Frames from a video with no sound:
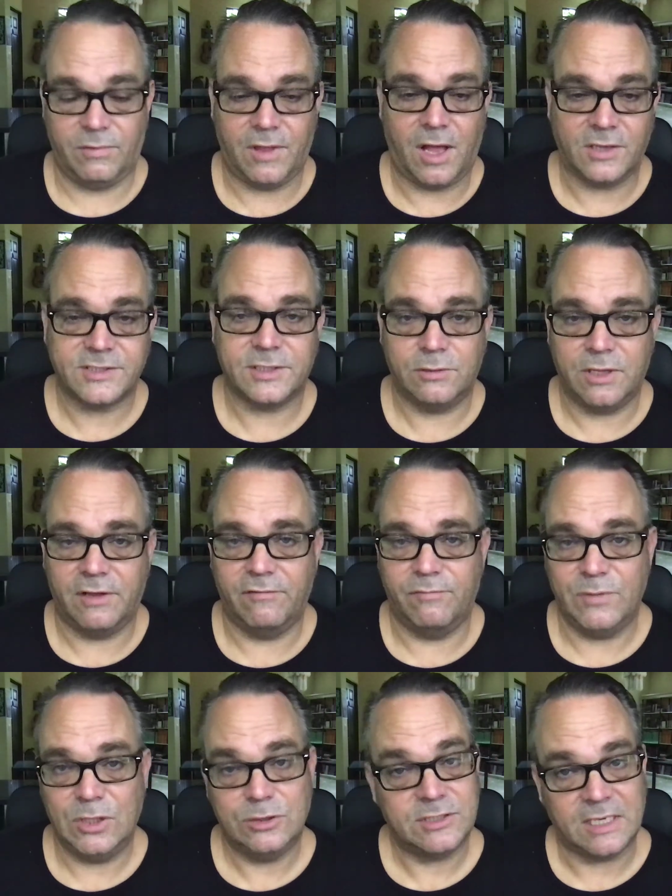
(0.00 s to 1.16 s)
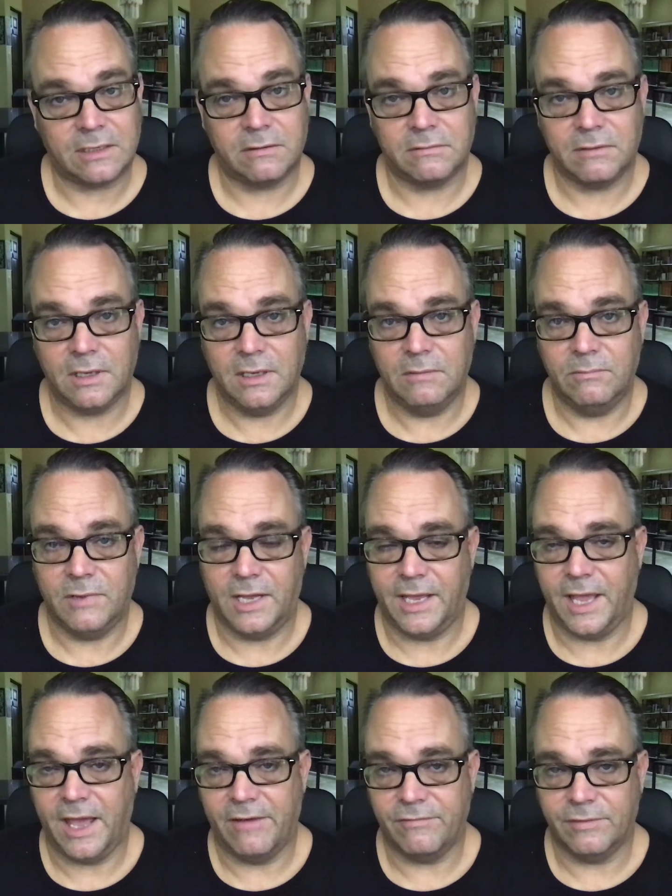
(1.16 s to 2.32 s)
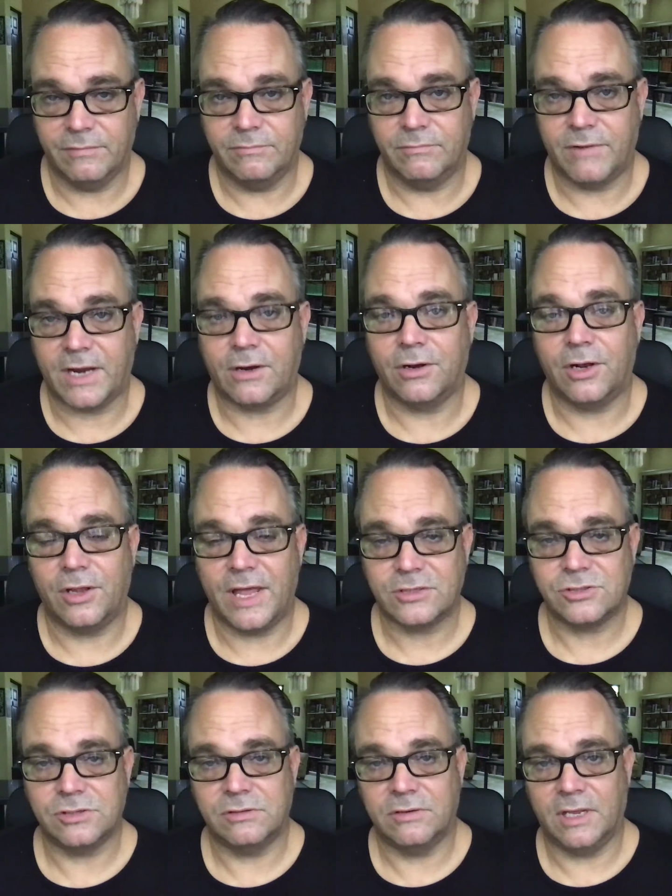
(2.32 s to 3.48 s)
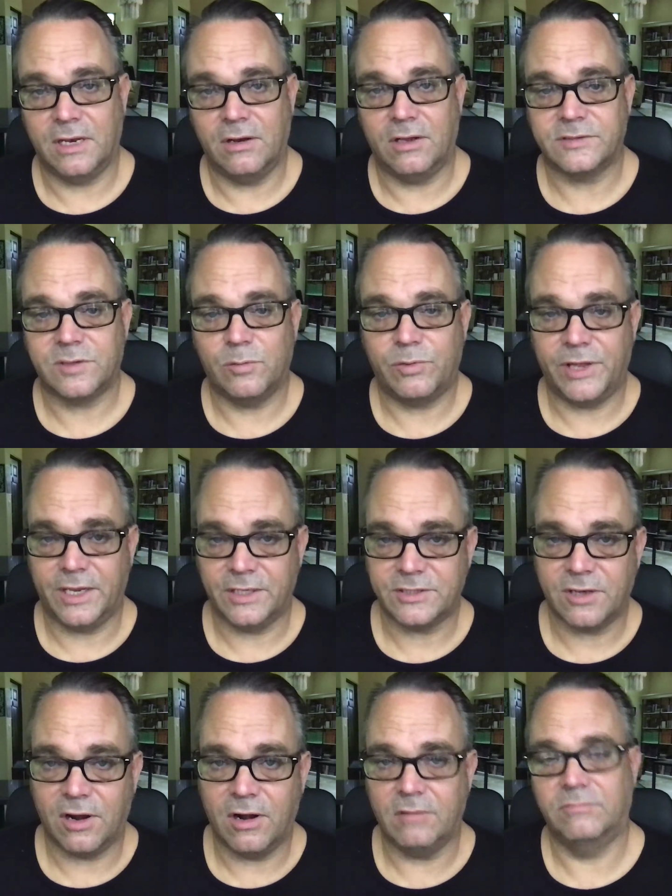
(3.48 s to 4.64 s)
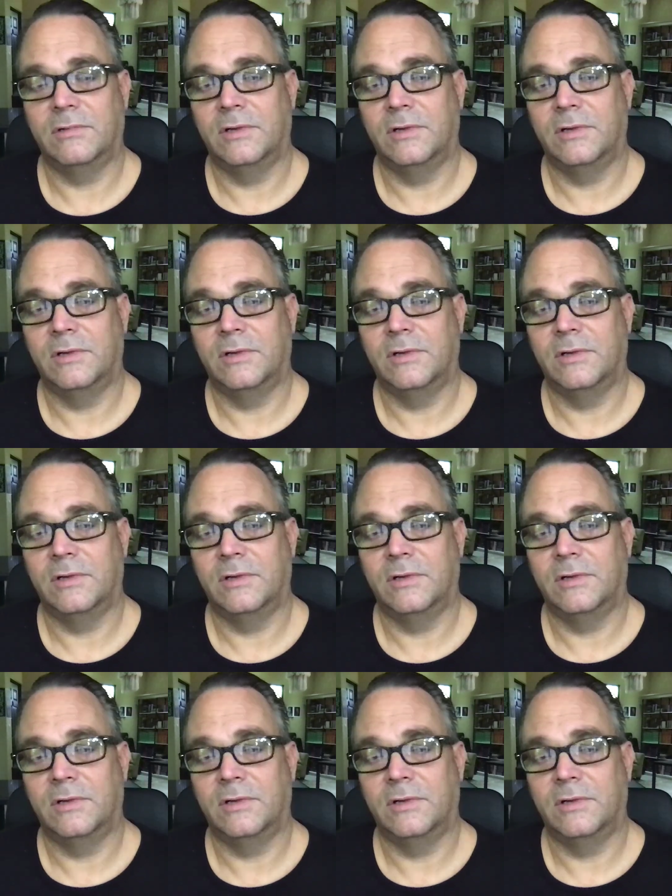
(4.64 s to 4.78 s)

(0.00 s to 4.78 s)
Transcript: also love music. I have a record collection and also play guitar.